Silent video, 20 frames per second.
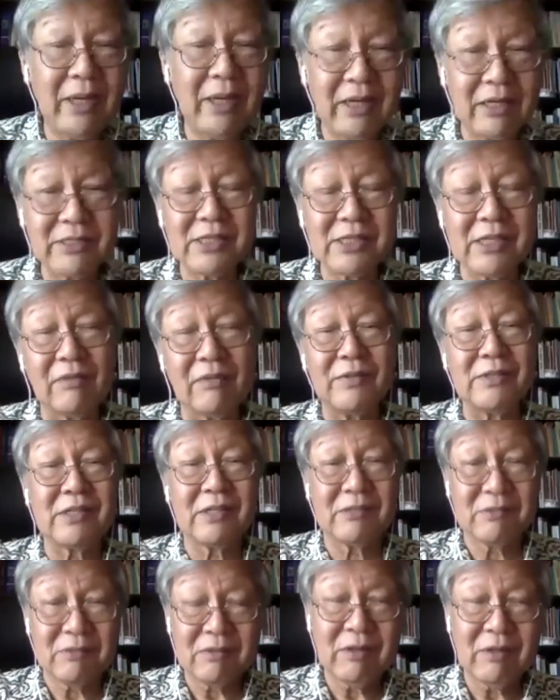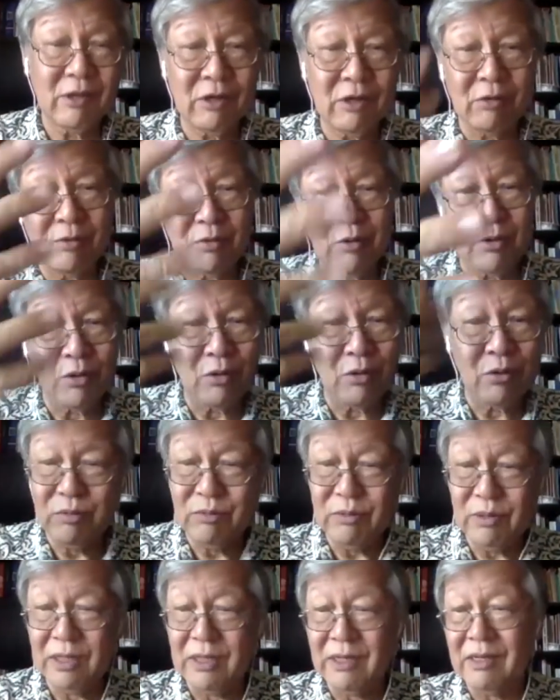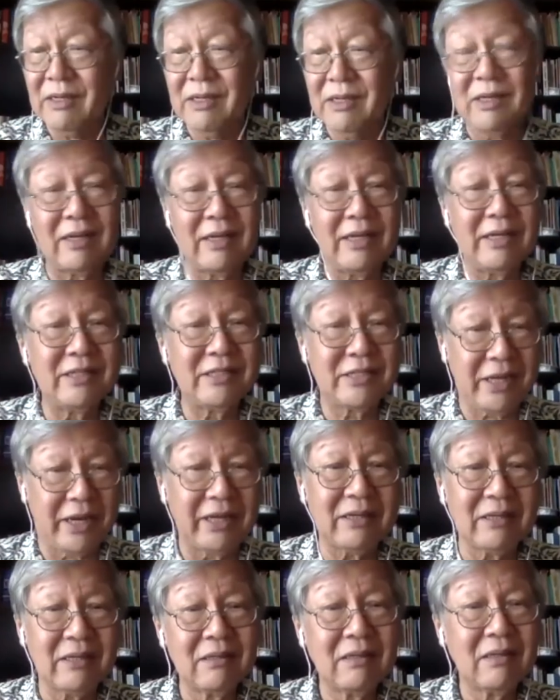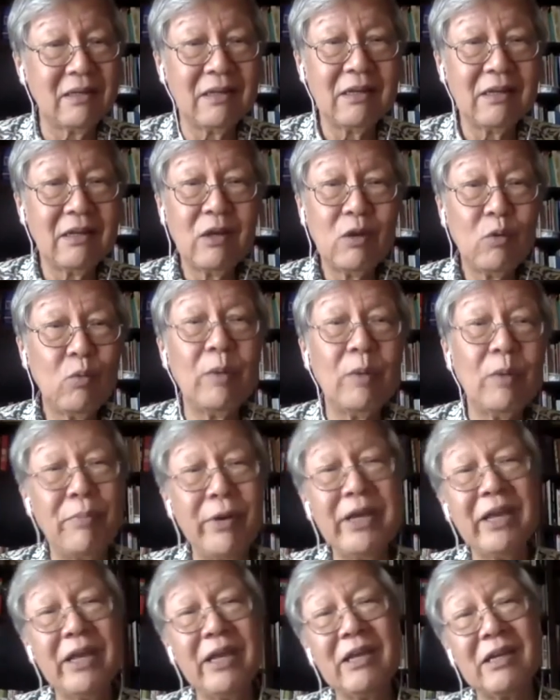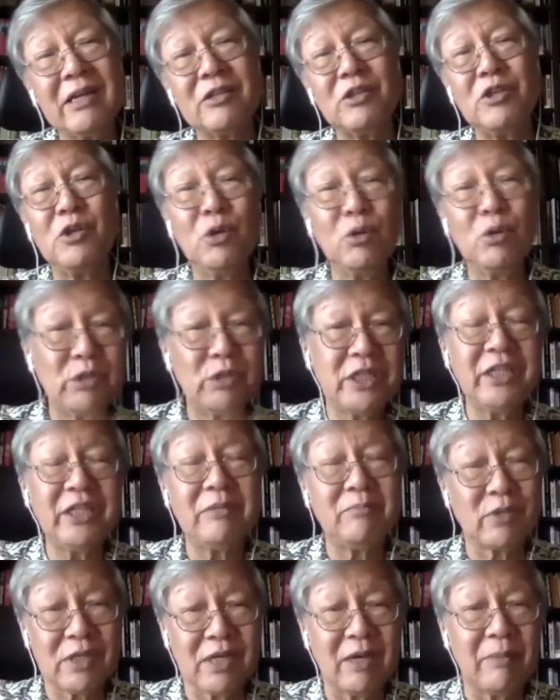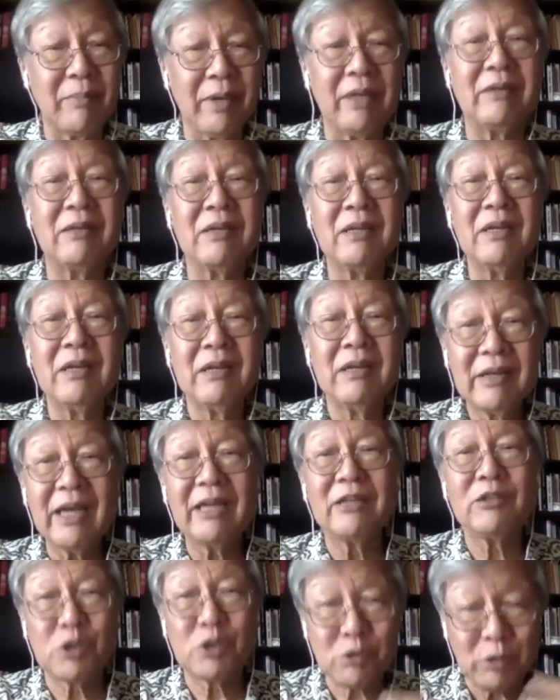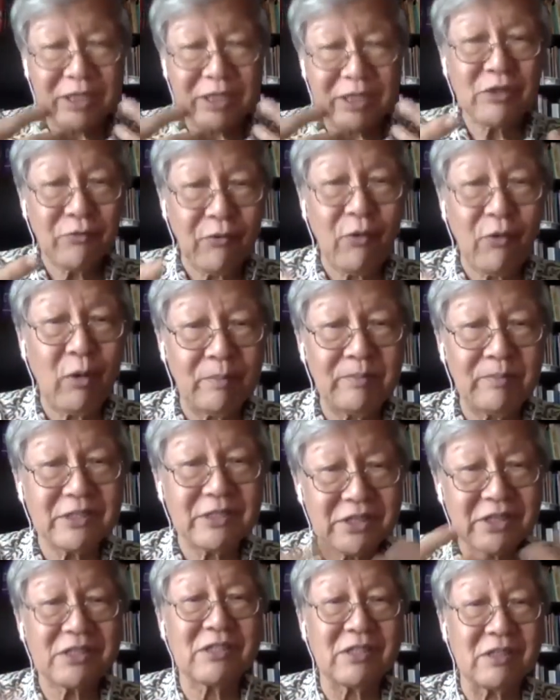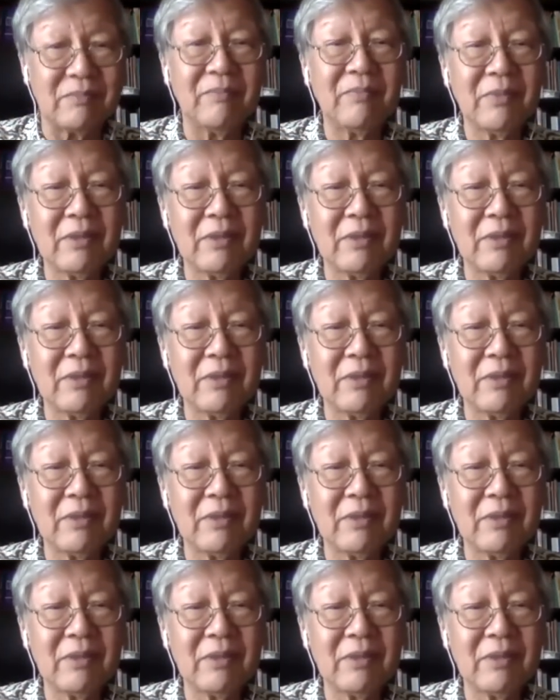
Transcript: herself is a new intake. We're bringing in a new team to come in and transform the system,